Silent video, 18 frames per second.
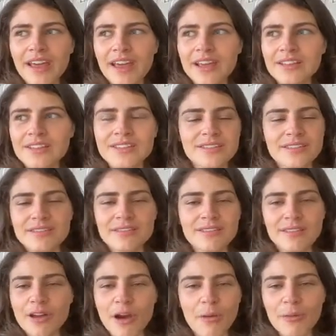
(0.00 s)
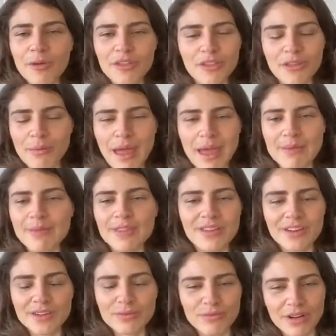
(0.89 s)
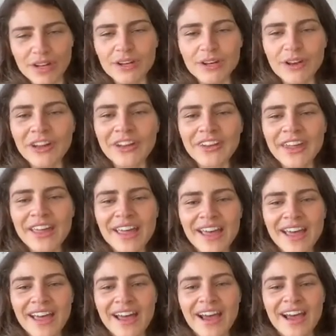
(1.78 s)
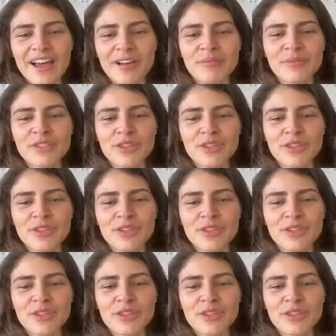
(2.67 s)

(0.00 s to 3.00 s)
it's not worth the paper that it's written on.